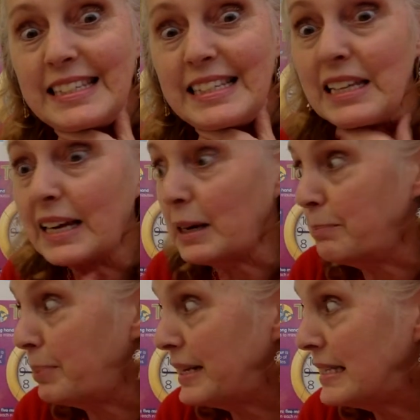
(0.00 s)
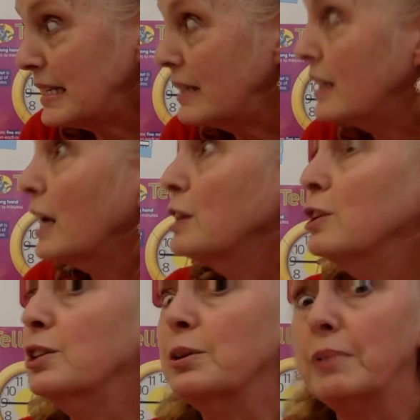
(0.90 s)
like a buzzing, and I
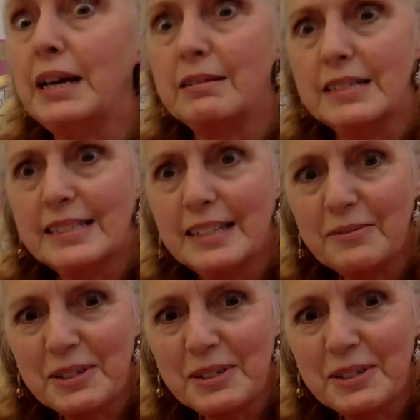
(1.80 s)
look around to see if